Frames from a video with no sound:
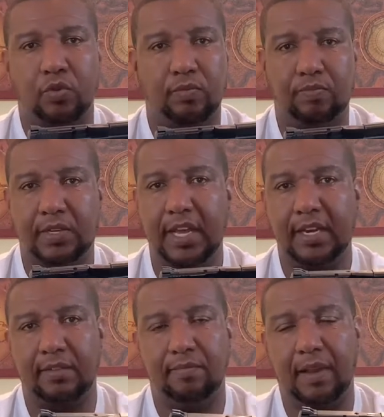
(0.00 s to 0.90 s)

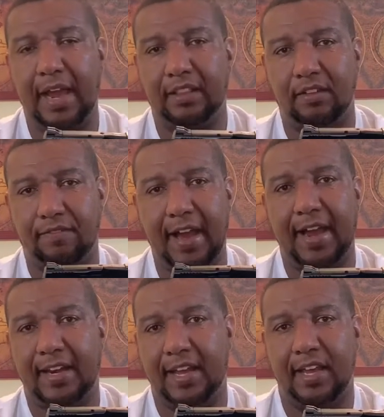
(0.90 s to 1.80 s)
didn't like the
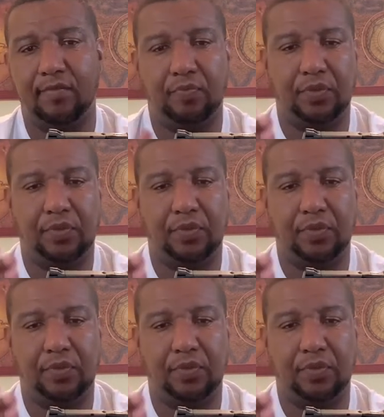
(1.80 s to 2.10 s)
fact that